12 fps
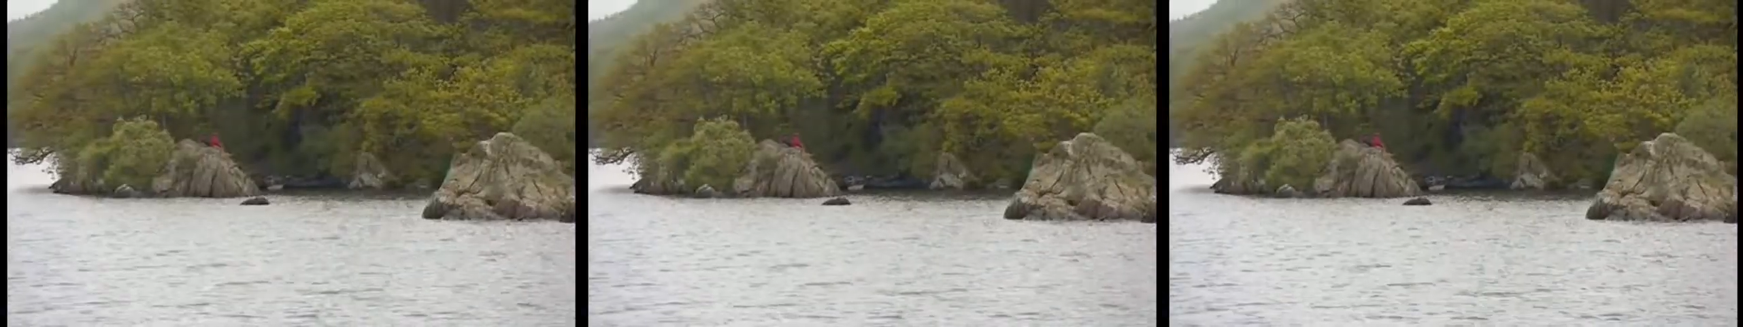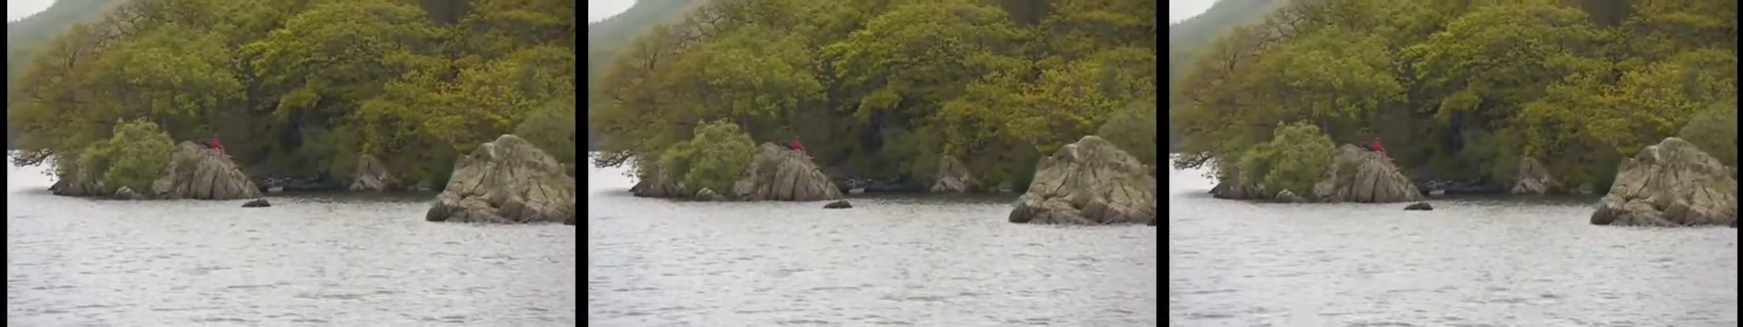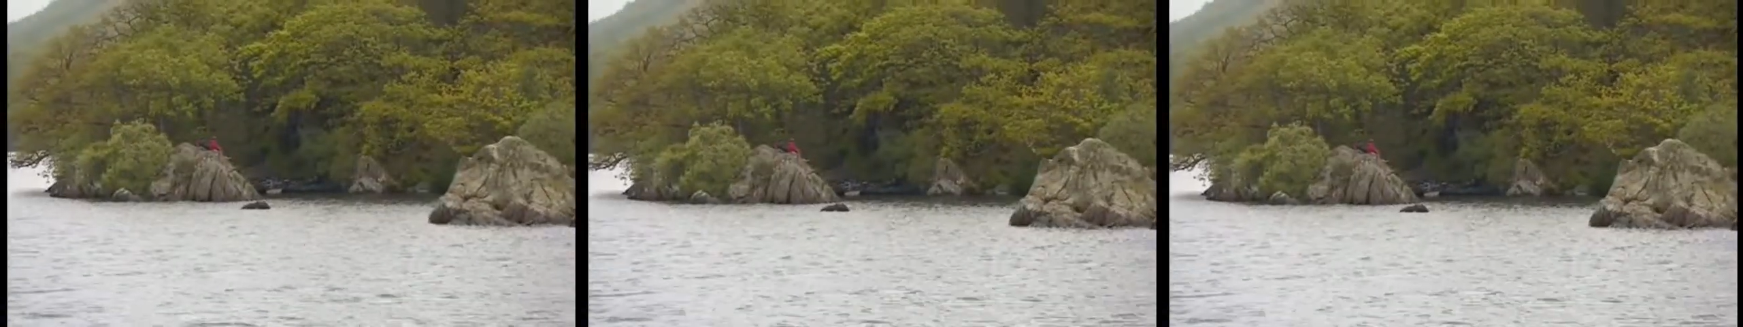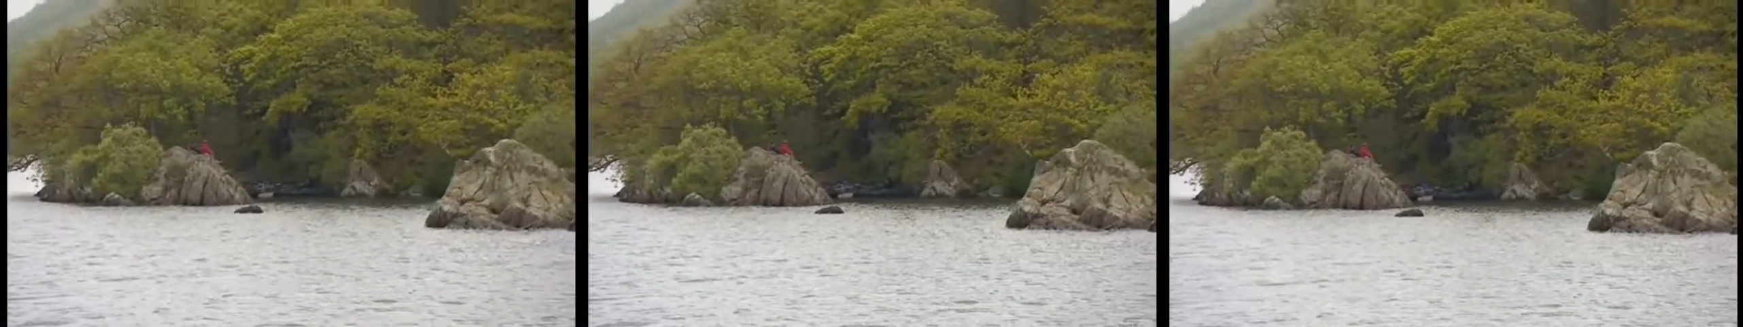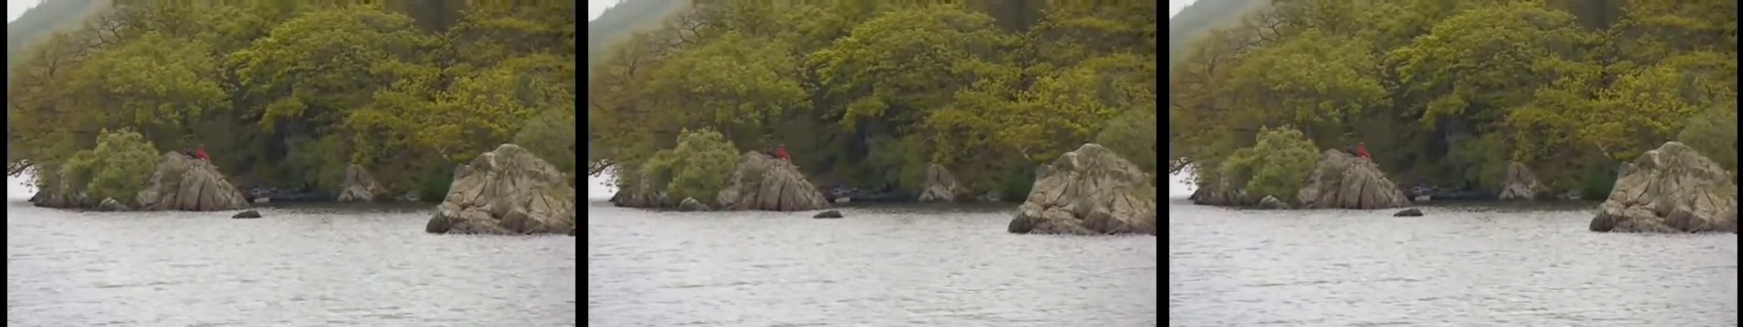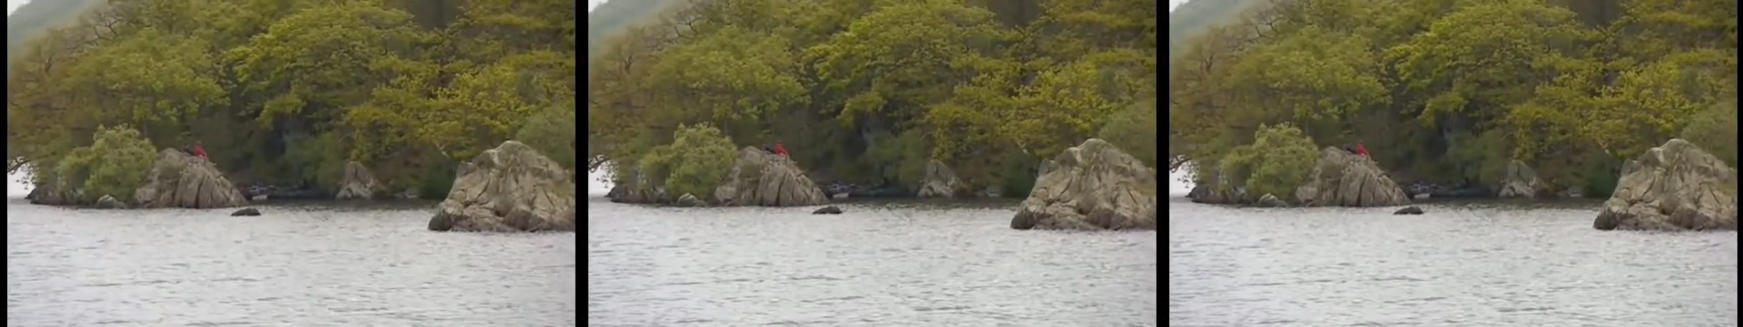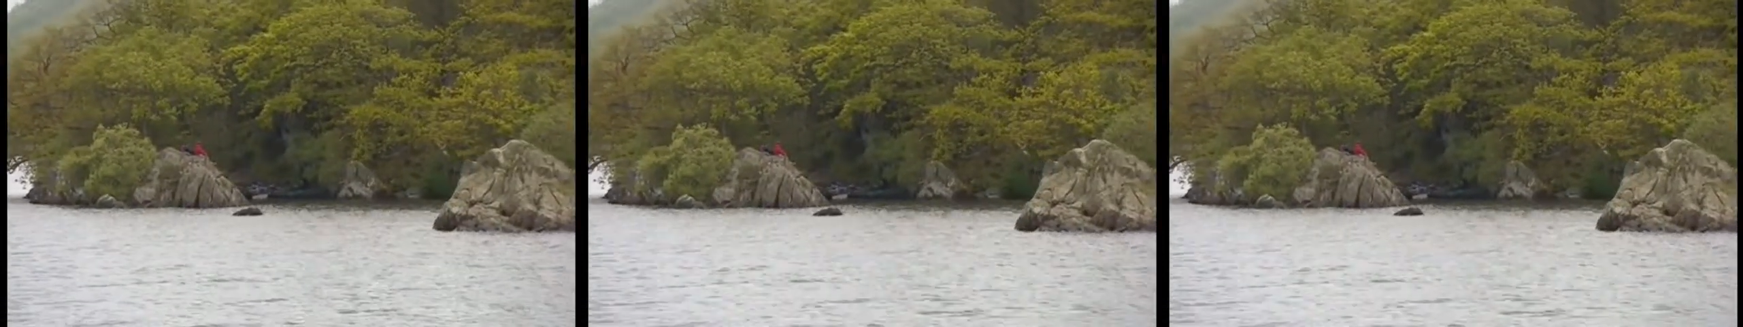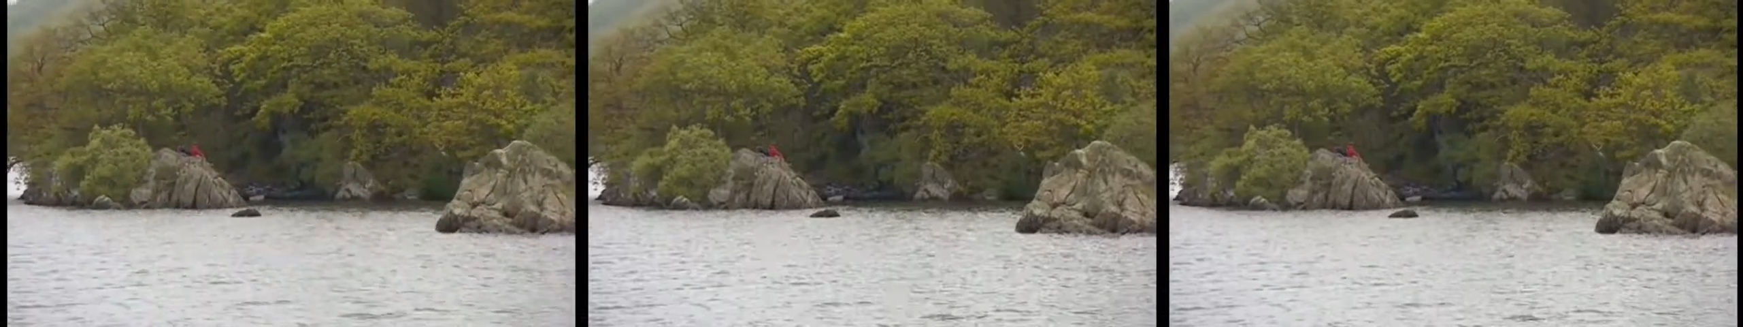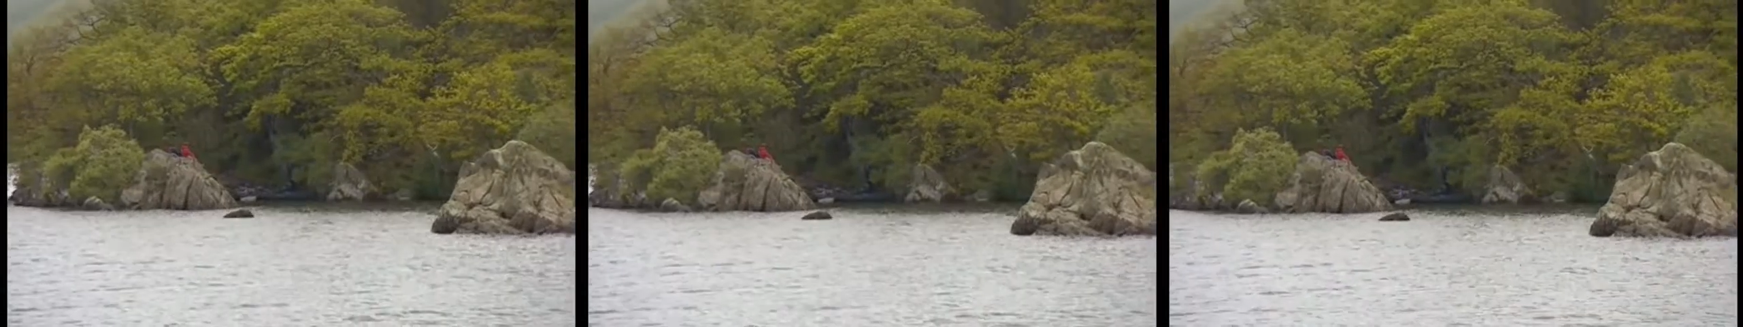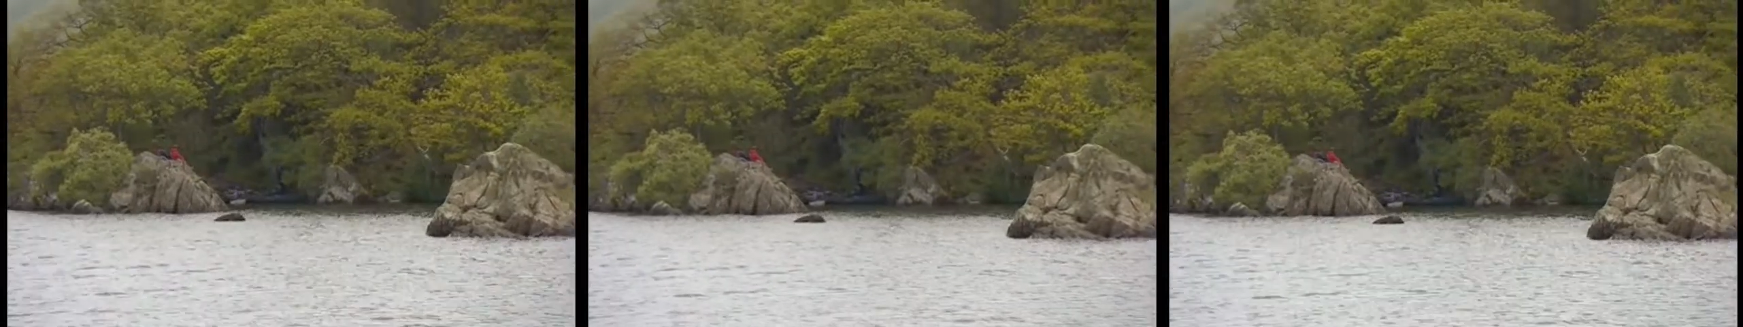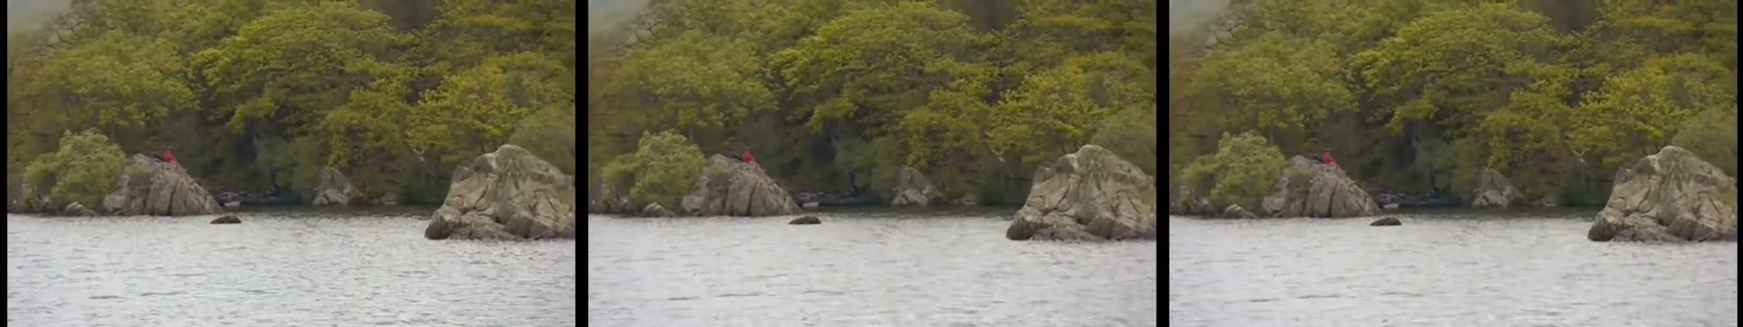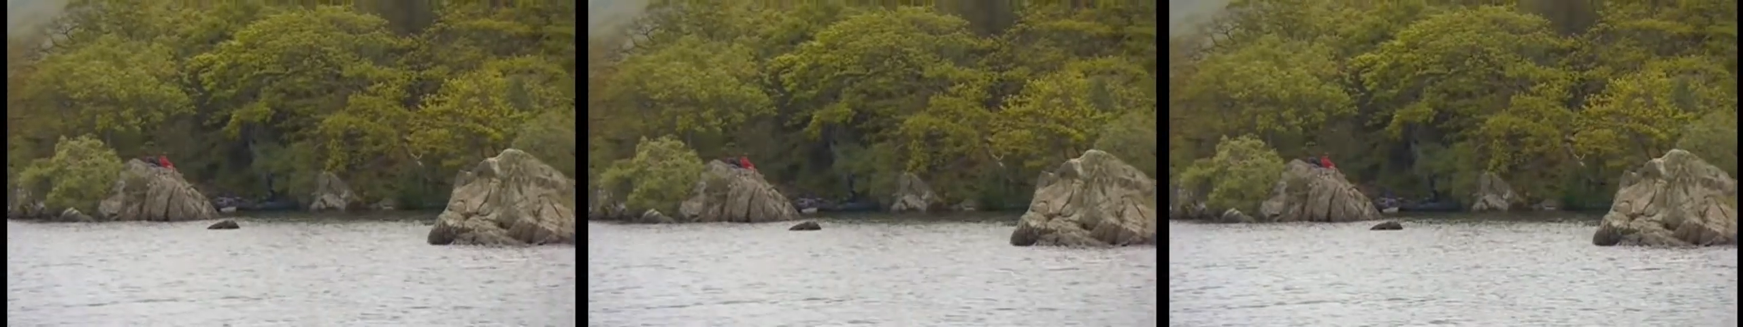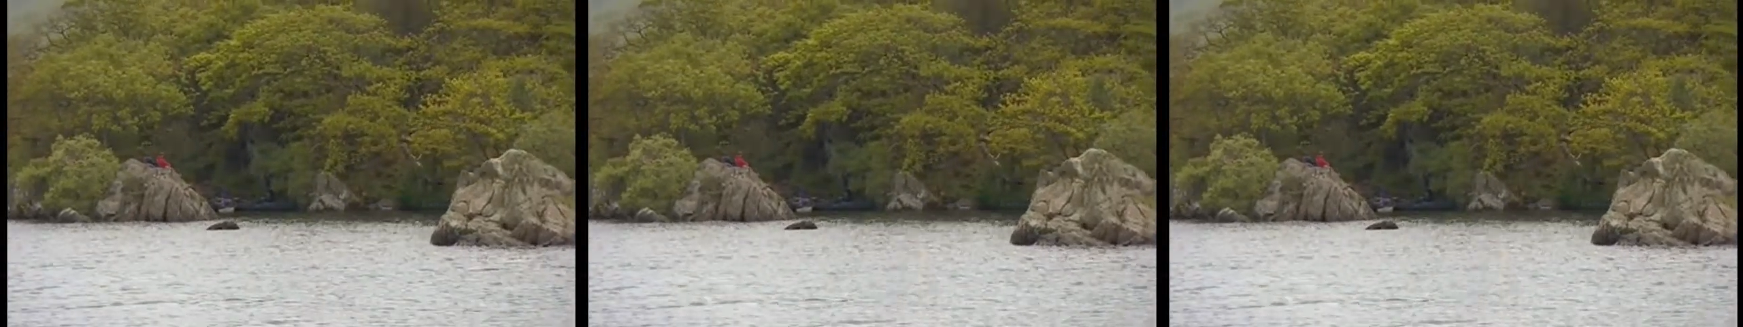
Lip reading: [unreadable: no face in view]